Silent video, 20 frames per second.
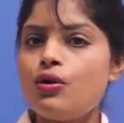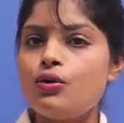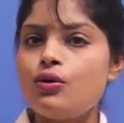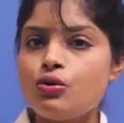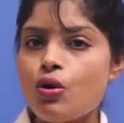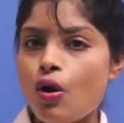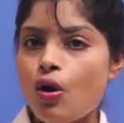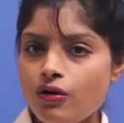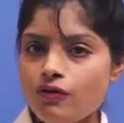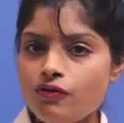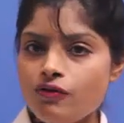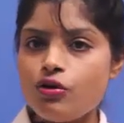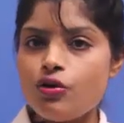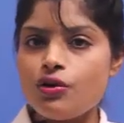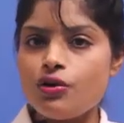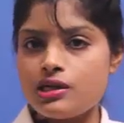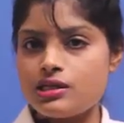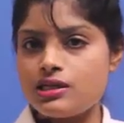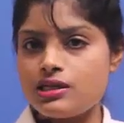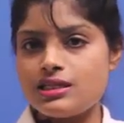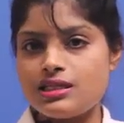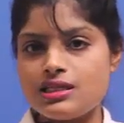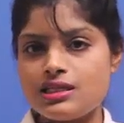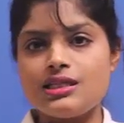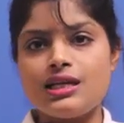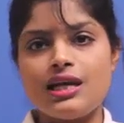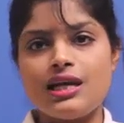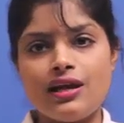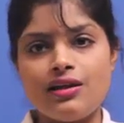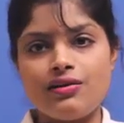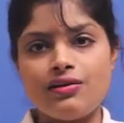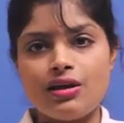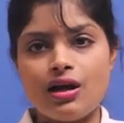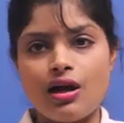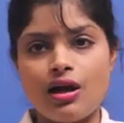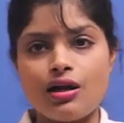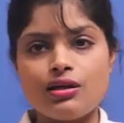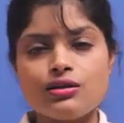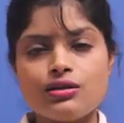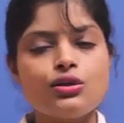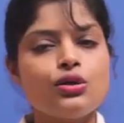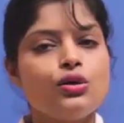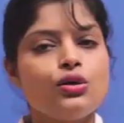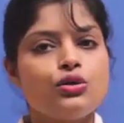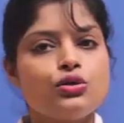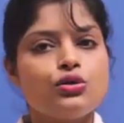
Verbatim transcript: non-fluoridated areas